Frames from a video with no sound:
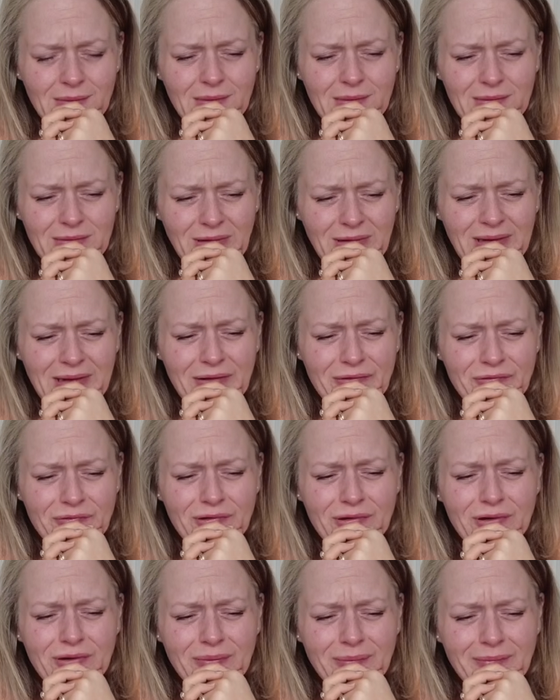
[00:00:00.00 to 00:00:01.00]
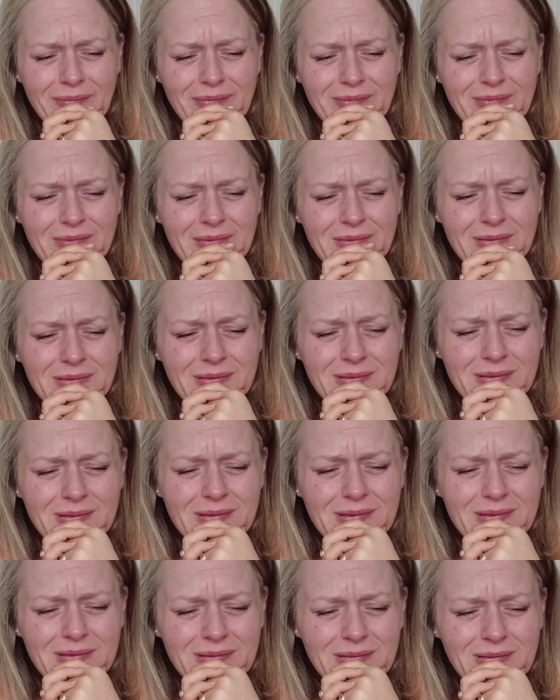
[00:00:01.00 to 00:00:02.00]
and not have to come
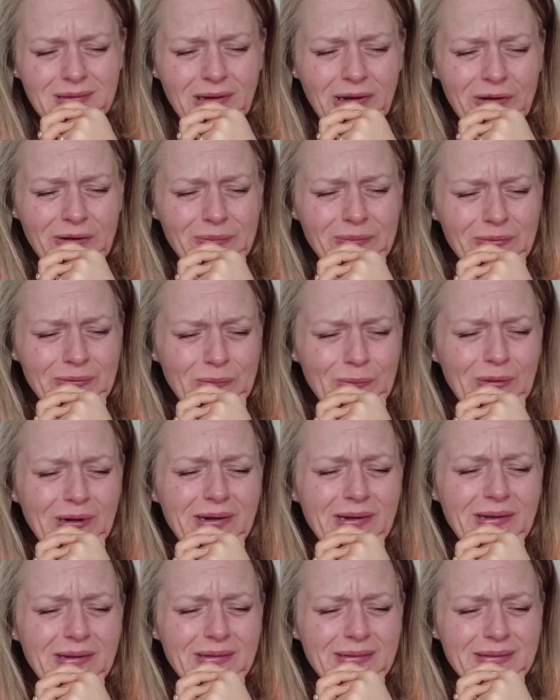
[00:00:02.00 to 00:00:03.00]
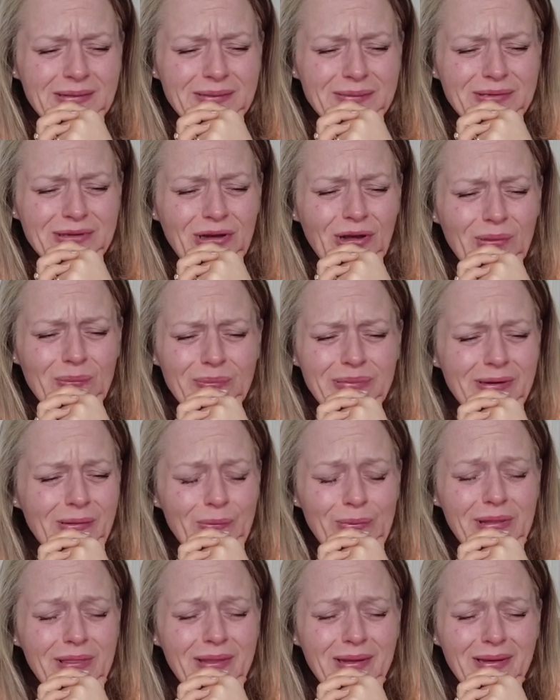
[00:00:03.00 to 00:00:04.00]
home and work and not be
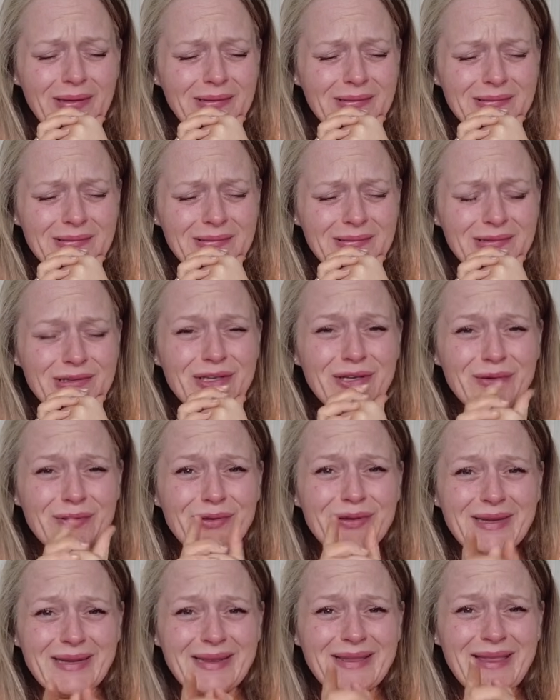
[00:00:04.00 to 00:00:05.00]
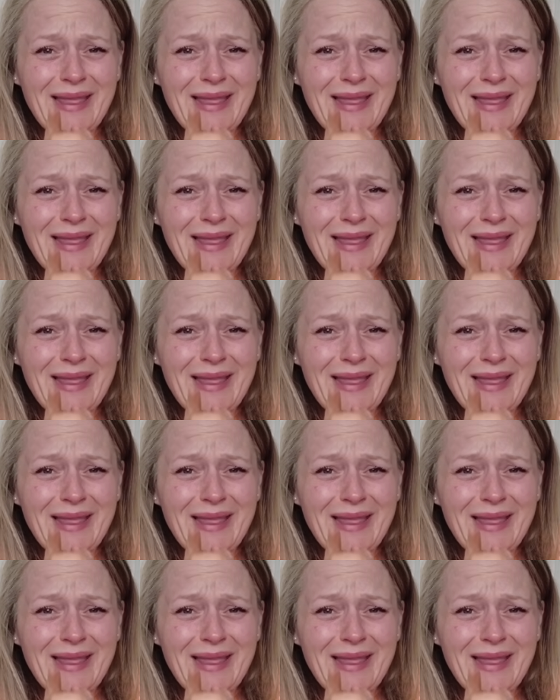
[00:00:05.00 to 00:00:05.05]
with her. You did